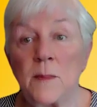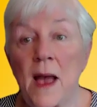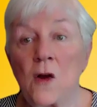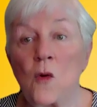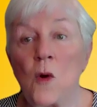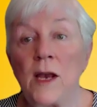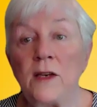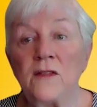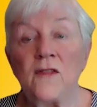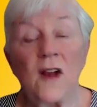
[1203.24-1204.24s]
about
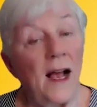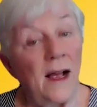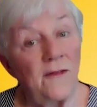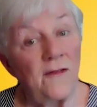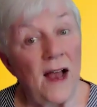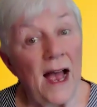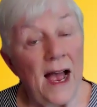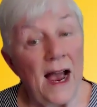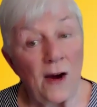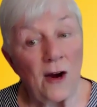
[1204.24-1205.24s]
going to fly
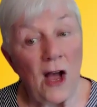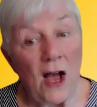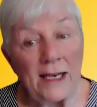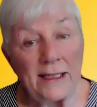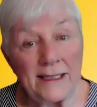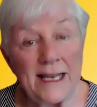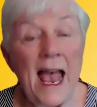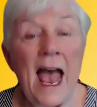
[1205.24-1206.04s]
our kites.